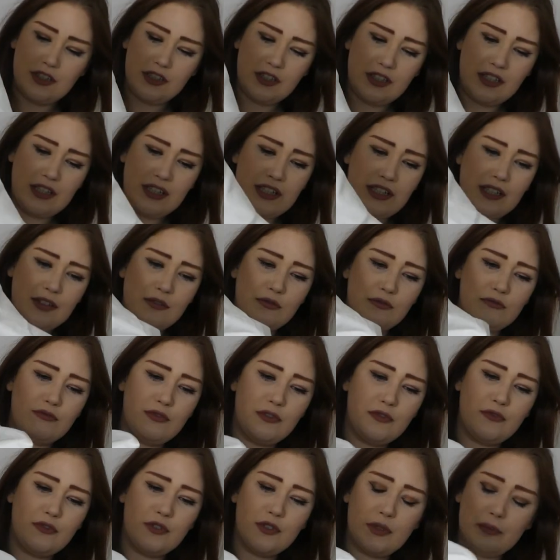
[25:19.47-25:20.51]
Look at the little
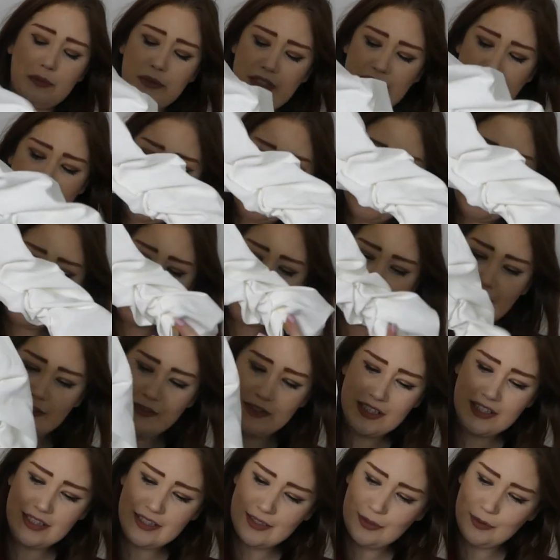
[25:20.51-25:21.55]
ruffled up sleeves,
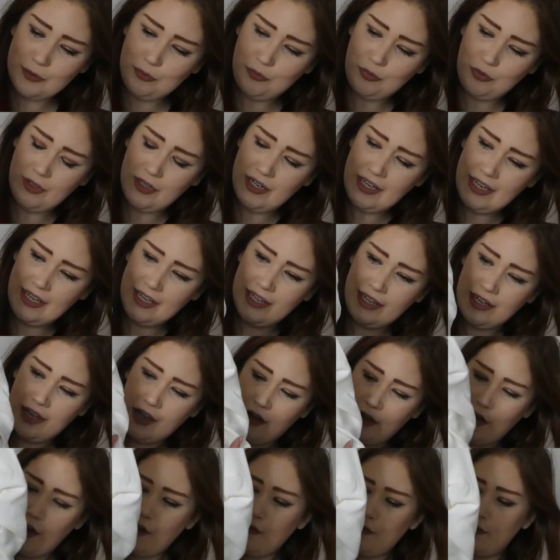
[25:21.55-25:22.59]
it's so pretty.
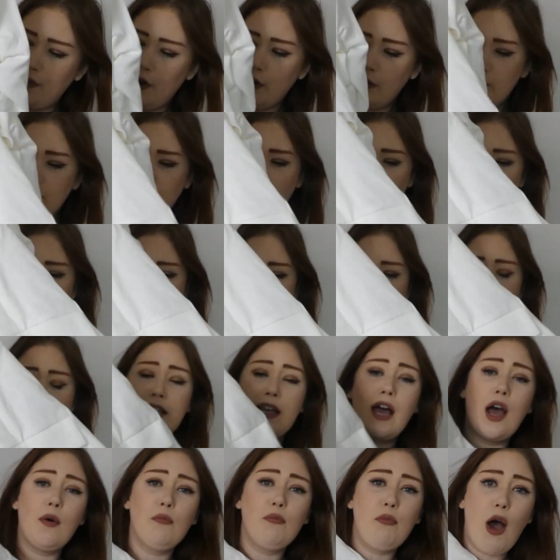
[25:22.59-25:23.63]
False pockets,
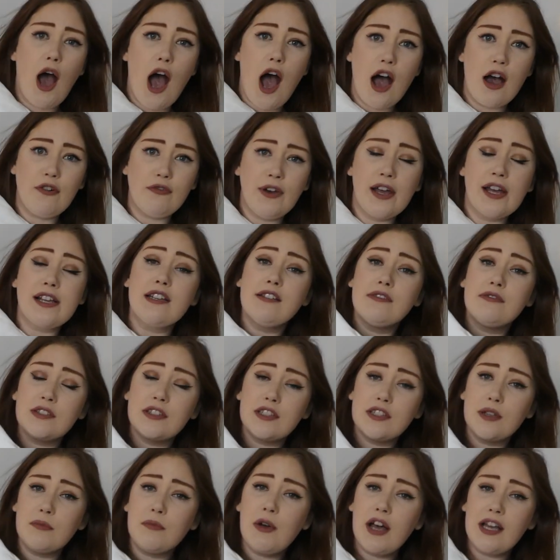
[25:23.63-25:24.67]
perfect for
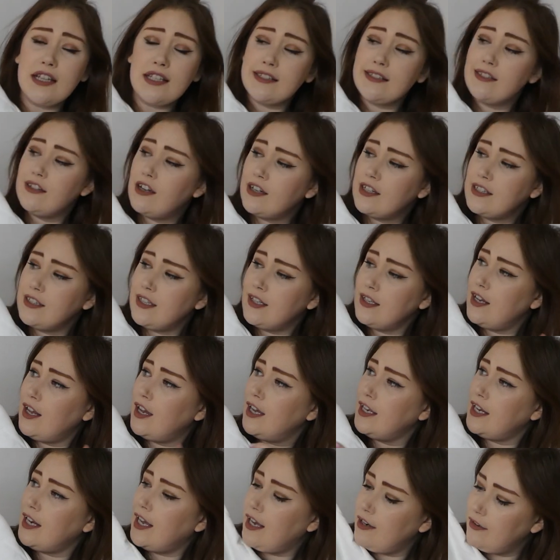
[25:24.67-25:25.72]
summer. It's nice and
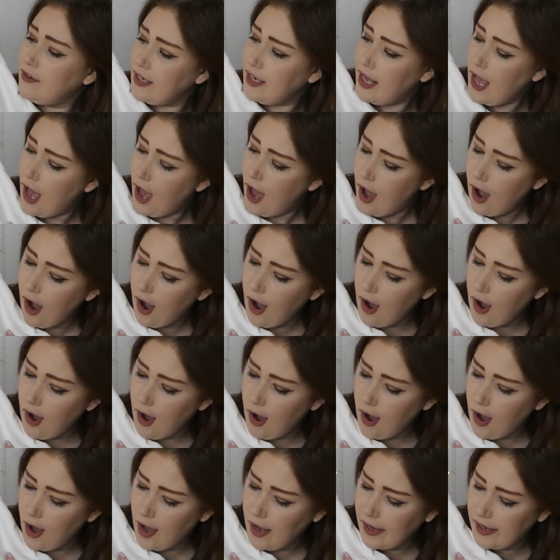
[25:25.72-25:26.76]
light and airy.
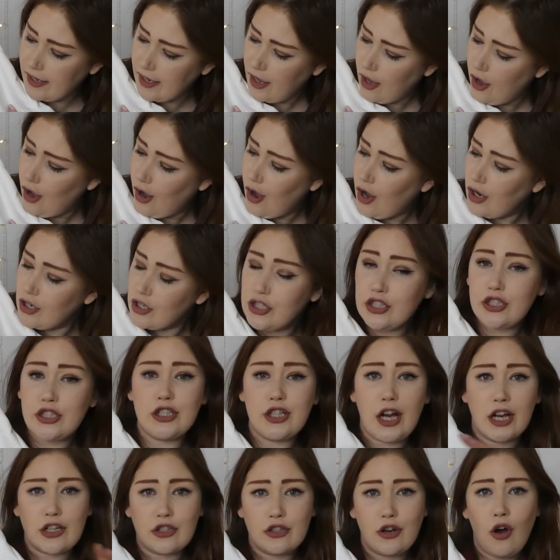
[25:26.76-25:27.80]
I
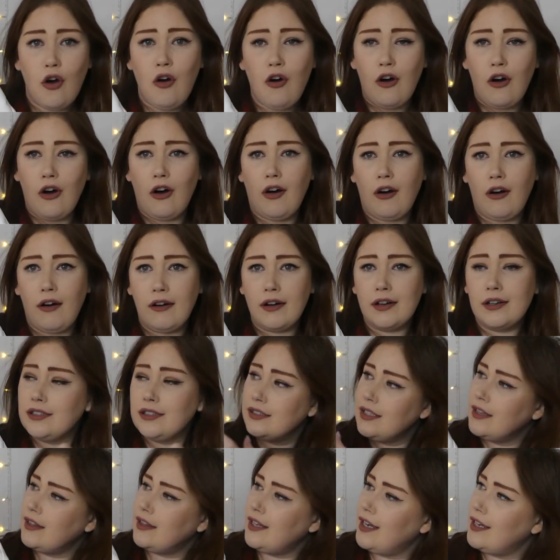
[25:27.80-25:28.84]
j'adore
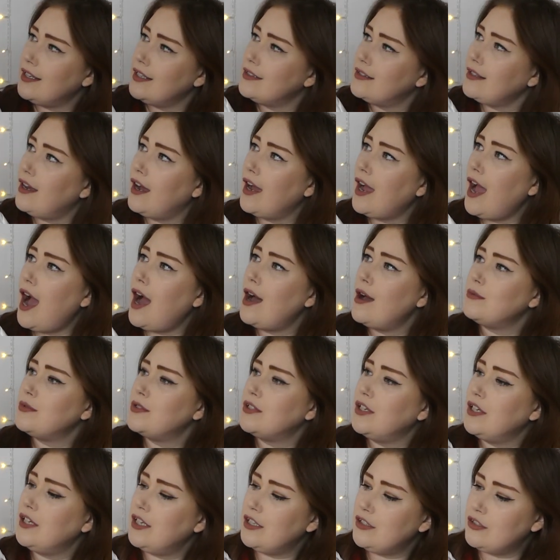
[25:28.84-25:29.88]
this. I
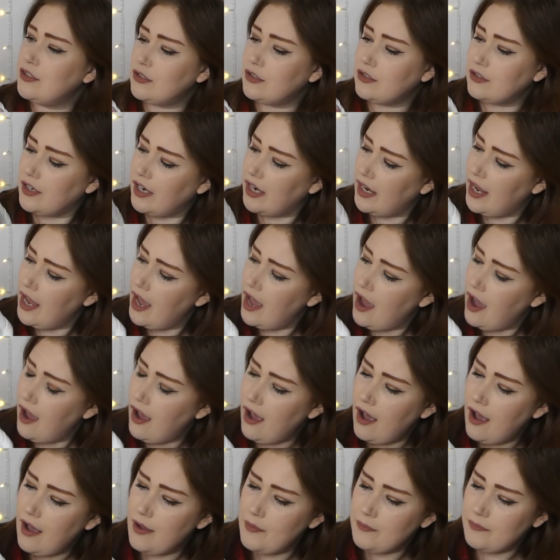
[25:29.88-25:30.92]
absolutely adore it.
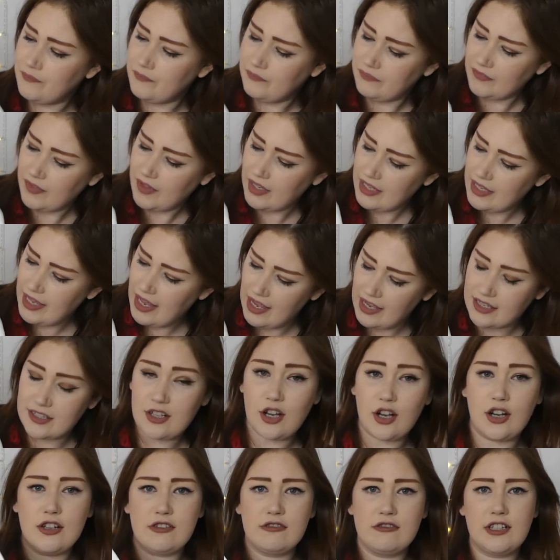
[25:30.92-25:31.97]
Um, yes,
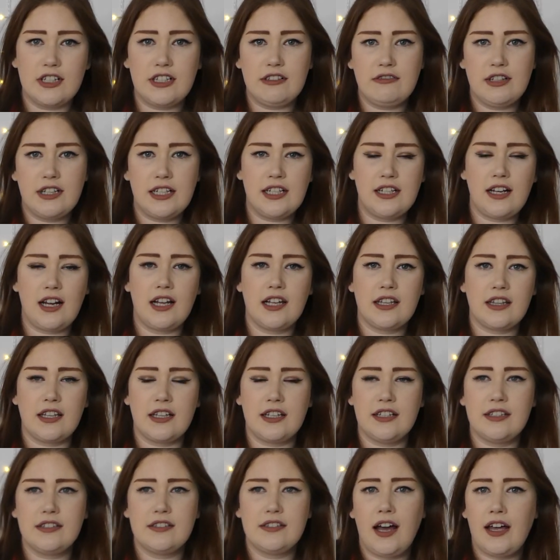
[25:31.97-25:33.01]
I really, really like
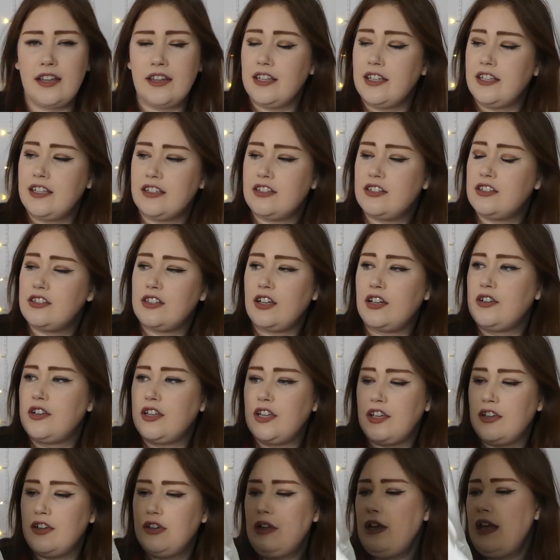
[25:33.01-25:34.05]
this. I think it's so
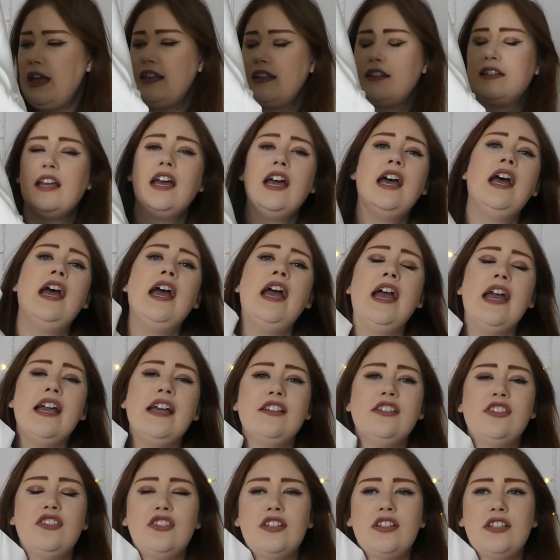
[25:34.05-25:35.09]
cute. It,
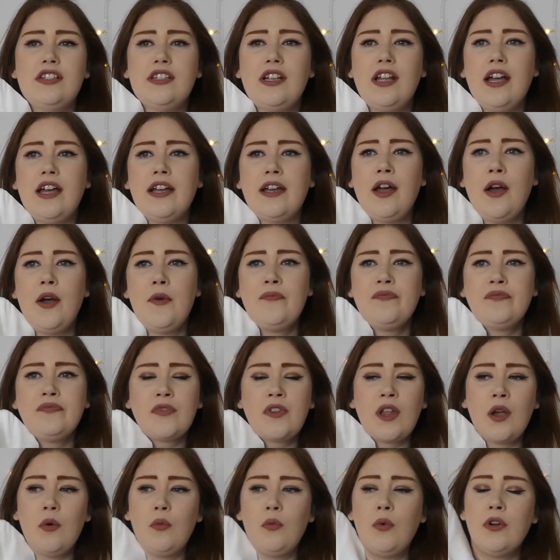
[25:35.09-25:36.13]
It's just like
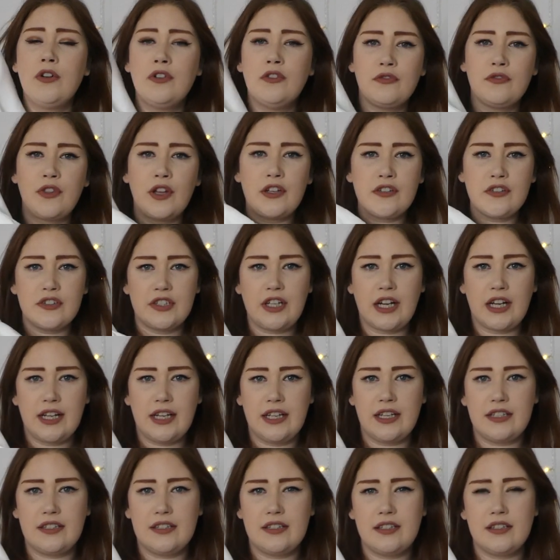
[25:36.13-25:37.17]
one of those
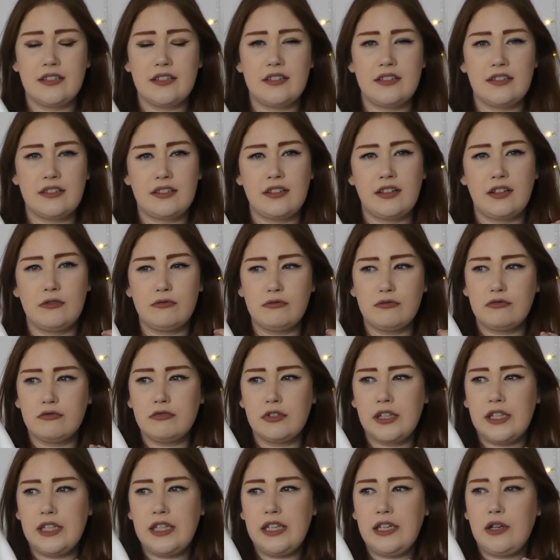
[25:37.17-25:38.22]
jackets that's just like
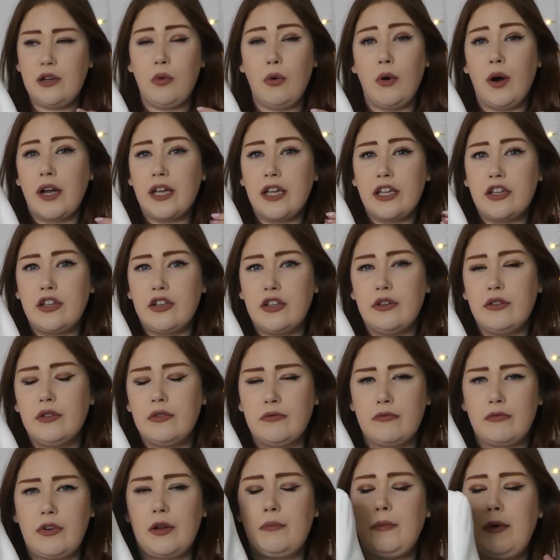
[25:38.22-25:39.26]
really quite cute
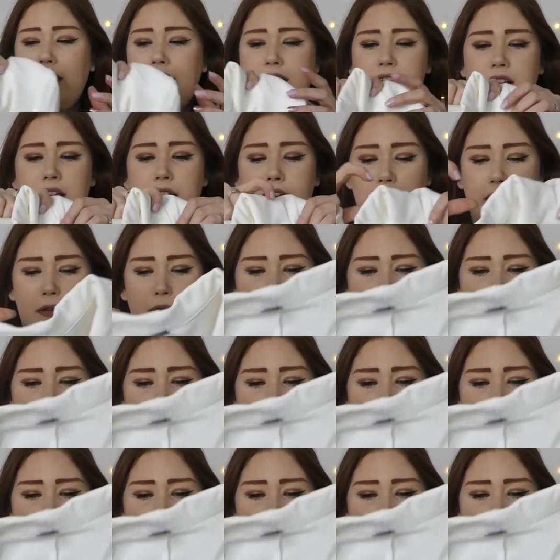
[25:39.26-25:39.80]
and romantic